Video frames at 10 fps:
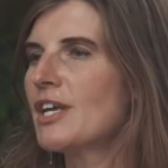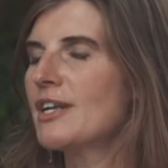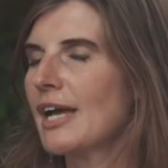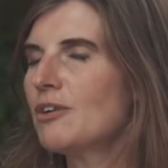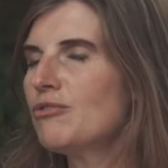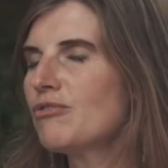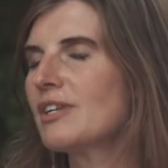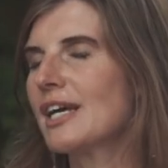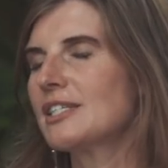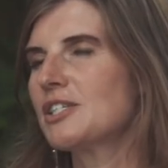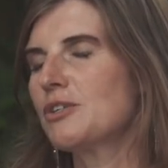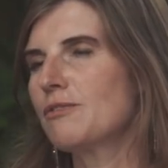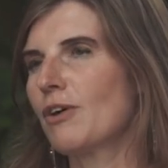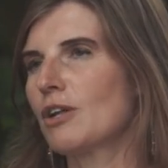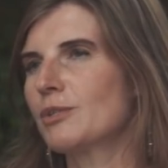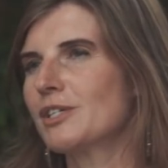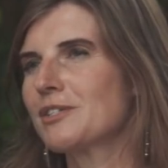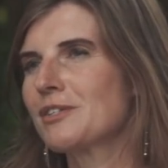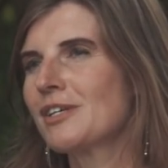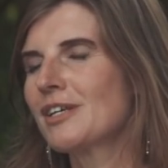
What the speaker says: 992 followers,